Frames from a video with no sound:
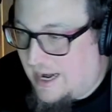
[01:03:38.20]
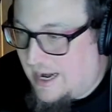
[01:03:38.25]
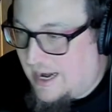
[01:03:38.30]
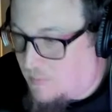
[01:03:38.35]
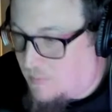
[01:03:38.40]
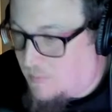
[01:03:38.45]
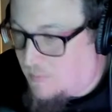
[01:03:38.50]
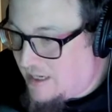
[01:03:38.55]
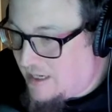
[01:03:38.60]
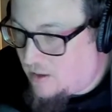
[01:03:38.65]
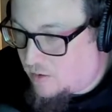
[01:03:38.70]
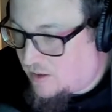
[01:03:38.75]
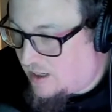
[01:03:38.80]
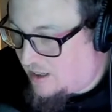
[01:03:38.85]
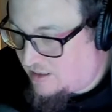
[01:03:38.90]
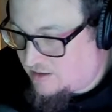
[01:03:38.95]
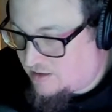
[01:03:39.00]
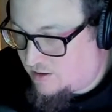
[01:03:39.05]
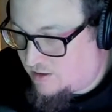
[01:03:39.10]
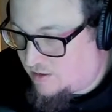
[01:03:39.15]
Andy
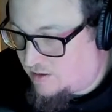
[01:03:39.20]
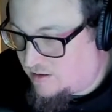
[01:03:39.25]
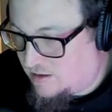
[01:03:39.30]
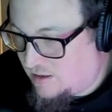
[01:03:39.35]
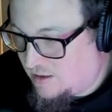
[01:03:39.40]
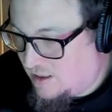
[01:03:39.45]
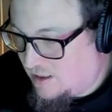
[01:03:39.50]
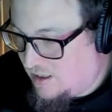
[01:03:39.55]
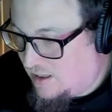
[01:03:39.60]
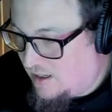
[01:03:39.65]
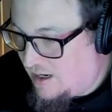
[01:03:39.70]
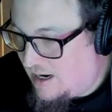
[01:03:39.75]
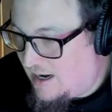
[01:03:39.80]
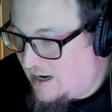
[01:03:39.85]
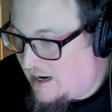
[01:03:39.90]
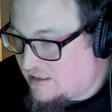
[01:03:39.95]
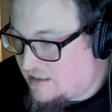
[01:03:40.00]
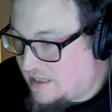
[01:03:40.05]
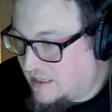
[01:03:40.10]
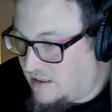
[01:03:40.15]
Mineo concert,
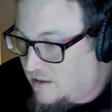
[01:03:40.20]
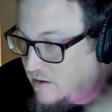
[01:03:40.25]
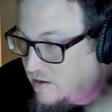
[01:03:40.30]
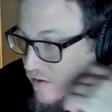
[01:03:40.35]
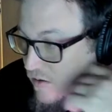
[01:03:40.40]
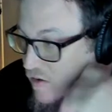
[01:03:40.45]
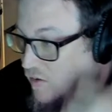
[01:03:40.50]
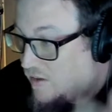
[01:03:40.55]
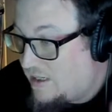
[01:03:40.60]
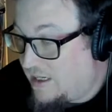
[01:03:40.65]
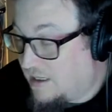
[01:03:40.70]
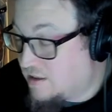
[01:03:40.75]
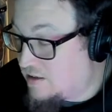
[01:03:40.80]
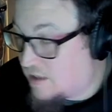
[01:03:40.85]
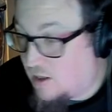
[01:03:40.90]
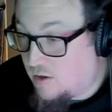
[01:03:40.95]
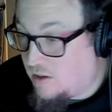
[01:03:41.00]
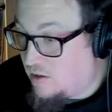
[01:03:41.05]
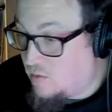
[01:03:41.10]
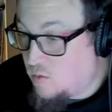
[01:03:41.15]
and I was like, dude,
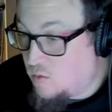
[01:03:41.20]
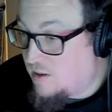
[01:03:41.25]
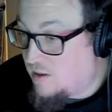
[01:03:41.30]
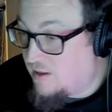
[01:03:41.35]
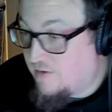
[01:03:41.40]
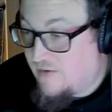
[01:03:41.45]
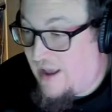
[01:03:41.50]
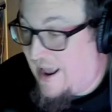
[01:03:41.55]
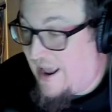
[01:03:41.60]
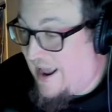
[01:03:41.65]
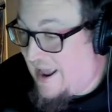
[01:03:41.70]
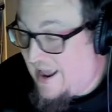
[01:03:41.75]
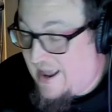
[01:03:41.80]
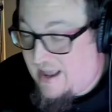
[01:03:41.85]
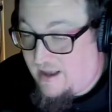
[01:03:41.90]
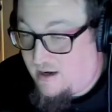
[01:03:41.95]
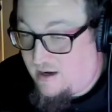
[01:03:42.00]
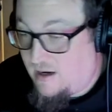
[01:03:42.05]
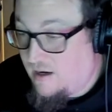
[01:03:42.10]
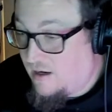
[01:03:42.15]
20 years ago you wouldn't have
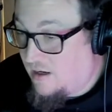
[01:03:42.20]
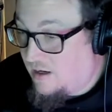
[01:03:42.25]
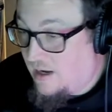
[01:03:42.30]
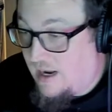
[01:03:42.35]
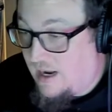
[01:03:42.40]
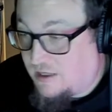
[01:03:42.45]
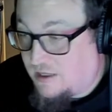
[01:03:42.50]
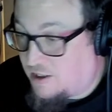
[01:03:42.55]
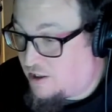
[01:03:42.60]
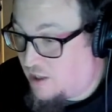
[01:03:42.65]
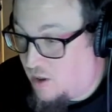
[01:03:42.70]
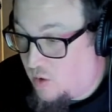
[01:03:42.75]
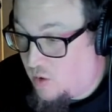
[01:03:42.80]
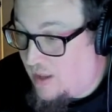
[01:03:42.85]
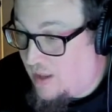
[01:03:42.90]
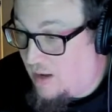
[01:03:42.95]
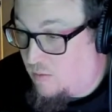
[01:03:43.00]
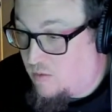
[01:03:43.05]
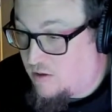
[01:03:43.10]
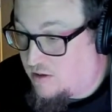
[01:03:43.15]
had a
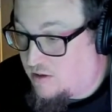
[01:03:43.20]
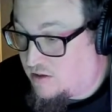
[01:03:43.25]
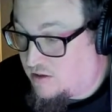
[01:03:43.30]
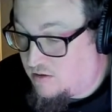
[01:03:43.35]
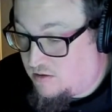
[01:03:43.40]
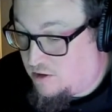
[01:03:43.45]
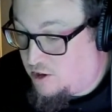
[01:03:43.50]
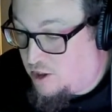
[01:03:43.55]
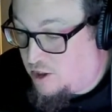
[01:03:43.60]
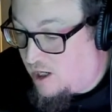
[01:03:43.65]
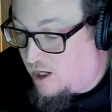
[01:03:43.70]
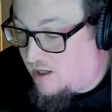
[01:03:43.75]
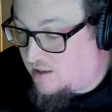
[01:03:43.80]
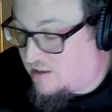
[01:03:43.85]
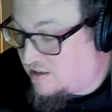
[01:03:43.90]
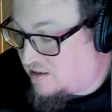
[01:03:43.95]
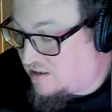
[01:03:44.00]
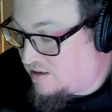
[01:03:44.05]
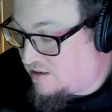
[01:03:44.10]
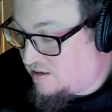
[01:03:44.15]
show that was
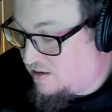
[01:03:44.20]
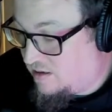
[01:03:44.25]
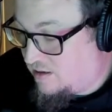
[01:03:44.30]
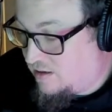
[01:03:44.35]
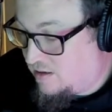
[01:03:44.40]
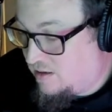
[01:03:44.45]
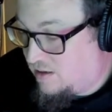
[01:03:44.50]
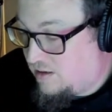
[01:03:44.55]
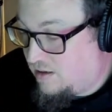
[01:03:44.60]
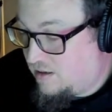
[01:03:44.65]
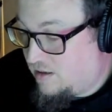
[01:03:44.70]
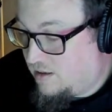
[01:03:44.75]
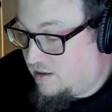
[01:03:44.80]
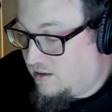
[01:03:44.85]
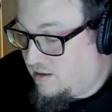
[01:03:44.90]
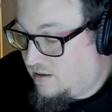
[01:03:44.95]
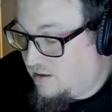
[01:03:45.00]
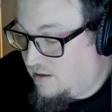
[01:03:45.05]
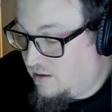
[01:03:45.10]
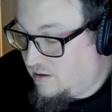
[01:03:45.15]
just
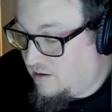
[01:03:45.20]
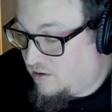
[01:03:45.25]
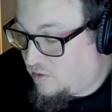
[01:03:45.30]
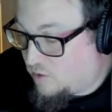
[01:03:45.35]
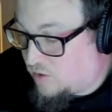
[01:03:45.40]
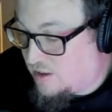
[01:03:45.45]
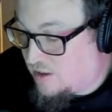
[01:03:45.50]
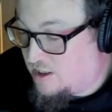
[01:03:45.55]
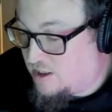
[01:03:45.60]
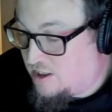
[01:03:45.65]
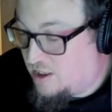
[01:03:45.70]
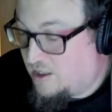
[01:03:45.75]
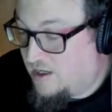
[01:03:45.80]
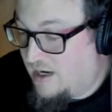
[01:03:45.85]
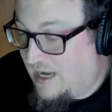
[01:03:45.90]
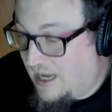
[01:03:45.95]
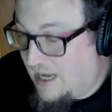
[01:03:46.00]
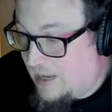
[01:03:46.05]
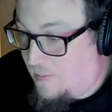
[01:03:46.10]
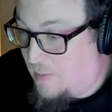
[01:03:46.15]

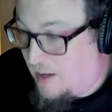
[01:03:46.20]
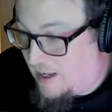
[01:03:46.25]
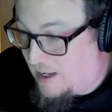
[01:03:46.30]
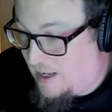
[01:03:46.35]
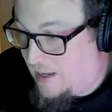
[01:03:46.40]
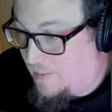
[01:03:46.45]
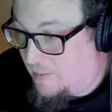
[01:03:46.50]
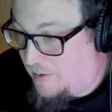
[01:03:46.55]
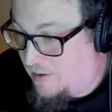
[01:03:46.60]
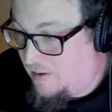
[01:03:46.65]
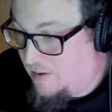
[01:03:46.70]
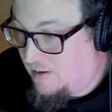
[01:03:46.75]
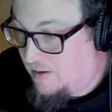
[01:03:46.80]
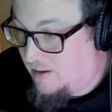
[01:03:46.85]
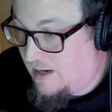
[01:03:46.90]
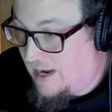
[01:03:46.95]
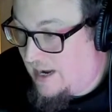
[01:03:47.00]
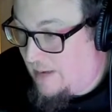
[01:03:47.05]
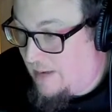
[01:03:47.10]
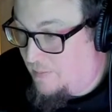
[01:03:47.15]
Christian hip
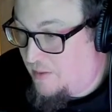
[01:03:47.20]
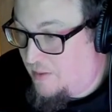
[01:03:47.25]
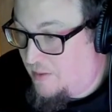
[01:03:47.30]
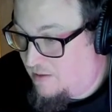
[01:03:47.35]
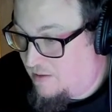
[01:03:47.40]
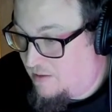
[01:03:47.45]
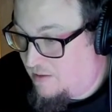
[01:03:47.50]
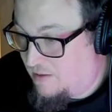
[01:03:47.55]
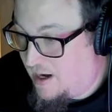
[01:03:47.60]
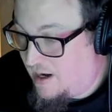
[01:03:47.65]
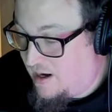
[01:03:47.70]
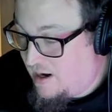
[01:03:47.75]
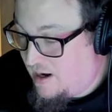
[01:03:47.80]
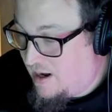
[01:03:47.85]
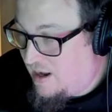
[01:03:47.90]
hop happening,